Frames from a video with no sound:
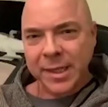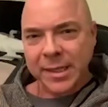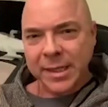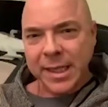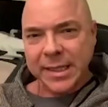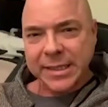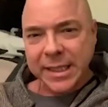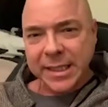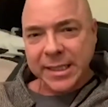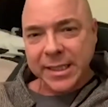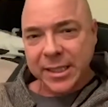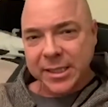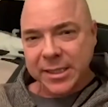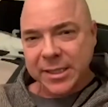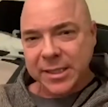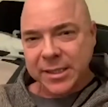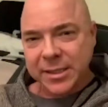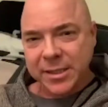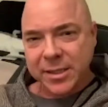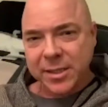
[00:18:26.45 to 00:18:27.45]
I said, this
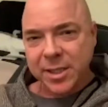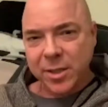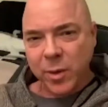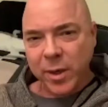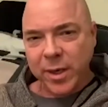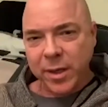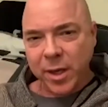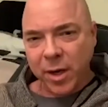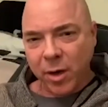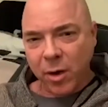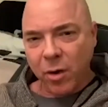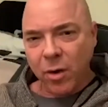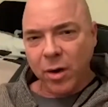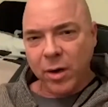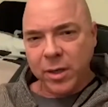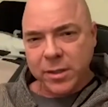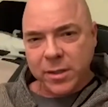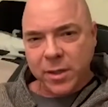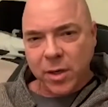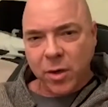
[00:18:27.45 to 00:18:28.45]
is one of the
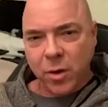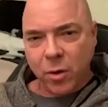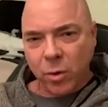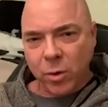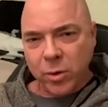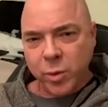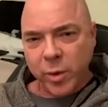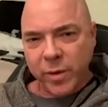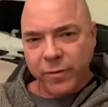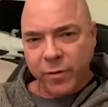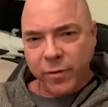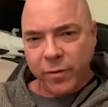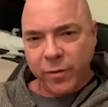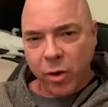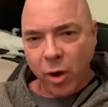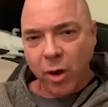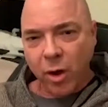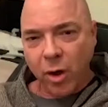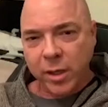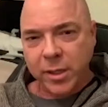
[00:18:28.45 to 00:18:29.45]
longest calls we've
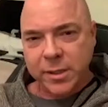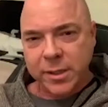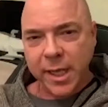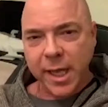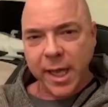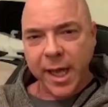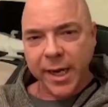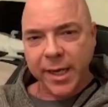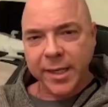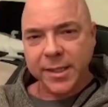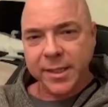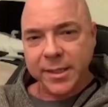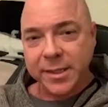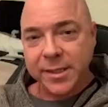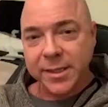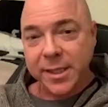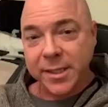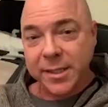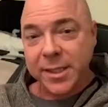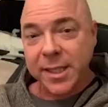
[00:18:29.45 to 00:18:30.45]
got, and it did
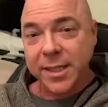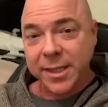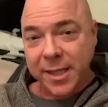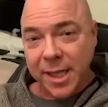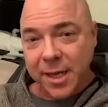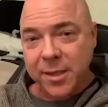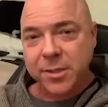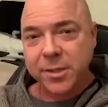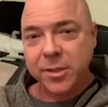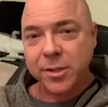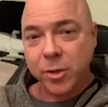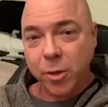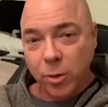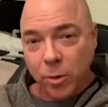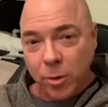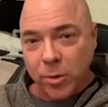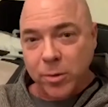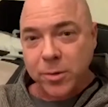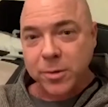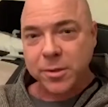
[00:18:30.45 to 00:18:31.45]
16,000
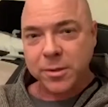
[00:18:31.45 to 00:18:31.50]
calls